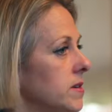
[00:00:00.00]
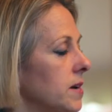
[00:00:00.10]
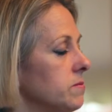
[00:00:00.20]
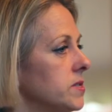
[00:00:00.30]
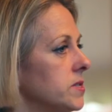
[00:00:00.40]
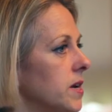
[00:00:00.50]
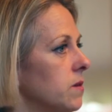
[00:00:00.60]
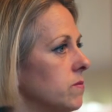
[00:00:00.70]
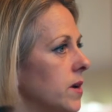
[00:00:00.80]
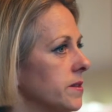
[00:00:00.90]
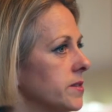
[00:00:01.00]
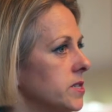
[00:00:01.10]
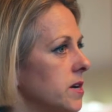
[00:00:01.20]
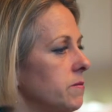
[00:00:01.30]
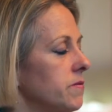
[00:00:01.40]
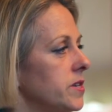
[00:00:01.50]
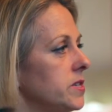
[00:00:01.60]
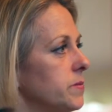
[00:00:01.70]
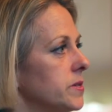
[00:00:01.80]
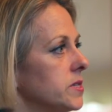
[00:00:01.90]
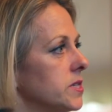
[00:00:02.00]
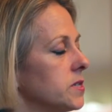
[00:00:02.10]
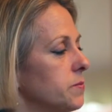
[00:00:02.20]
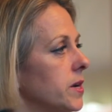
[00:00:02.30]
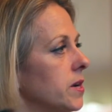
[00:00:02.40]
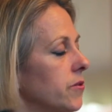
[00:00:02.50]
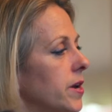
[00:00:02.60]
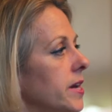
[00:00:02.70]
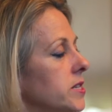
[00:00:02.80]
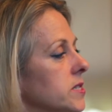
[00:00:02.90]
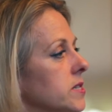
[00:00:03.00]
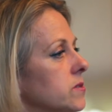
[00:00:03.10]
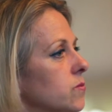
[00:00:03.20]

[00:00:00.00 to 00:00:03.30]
Amsterdam, at the time of these buildings being created,